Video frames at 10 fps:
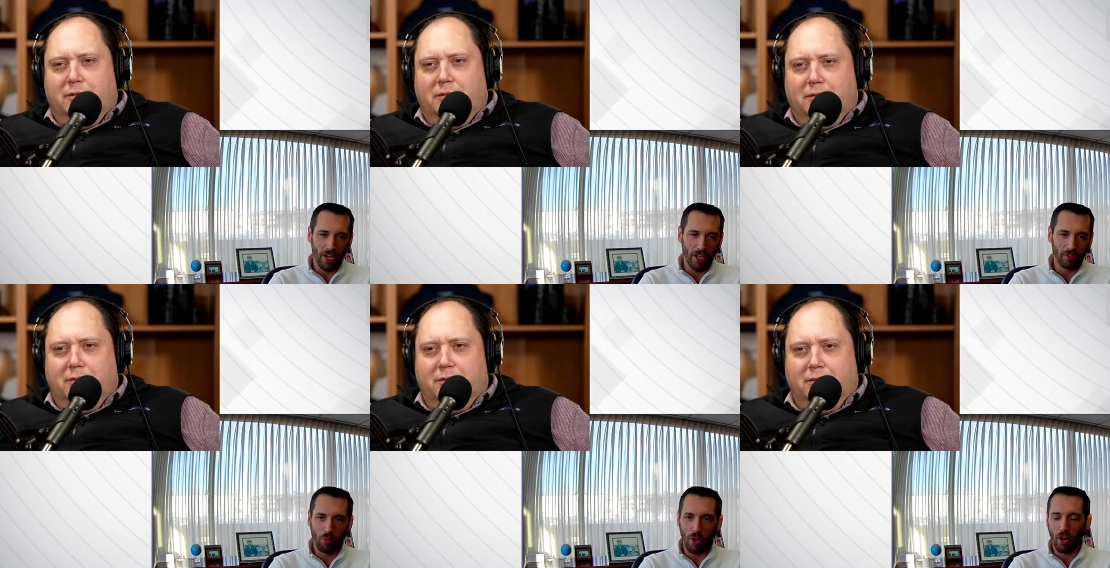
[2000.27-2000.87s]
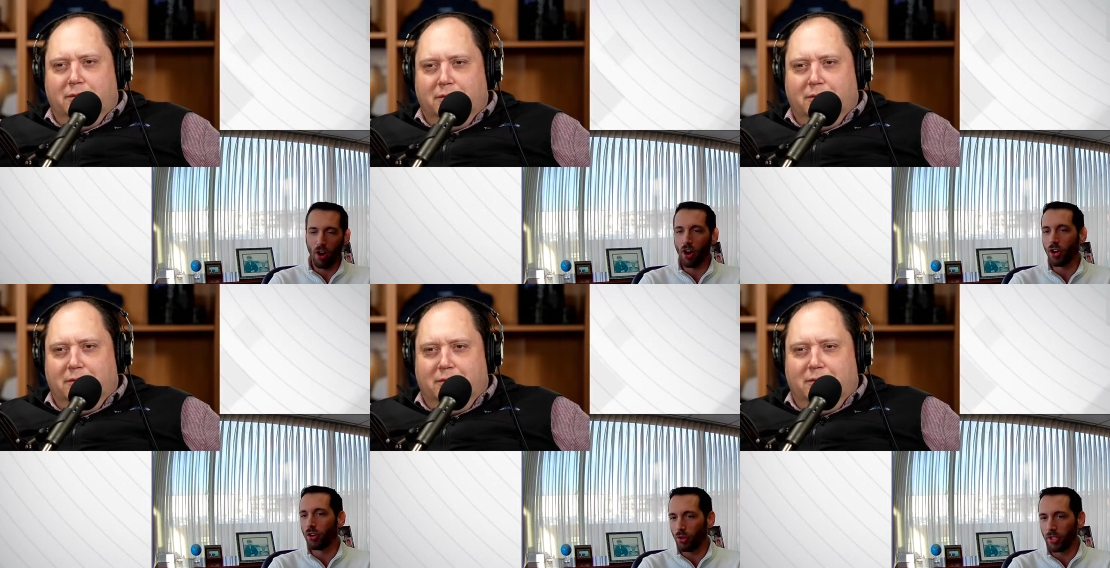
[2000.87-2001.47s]
Speaker 1: out of it is
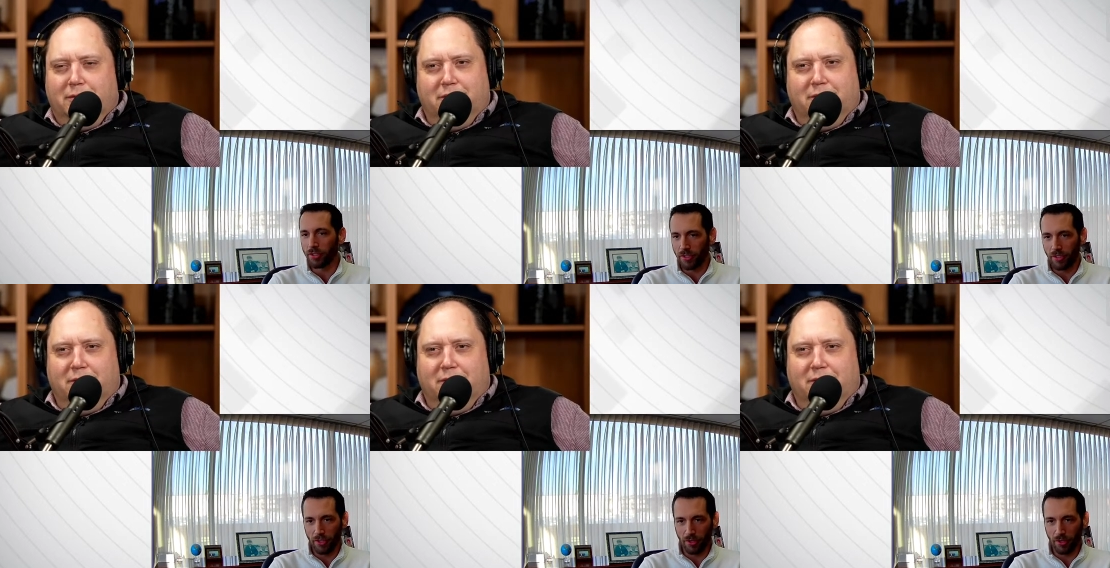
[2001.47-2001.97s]
what our goal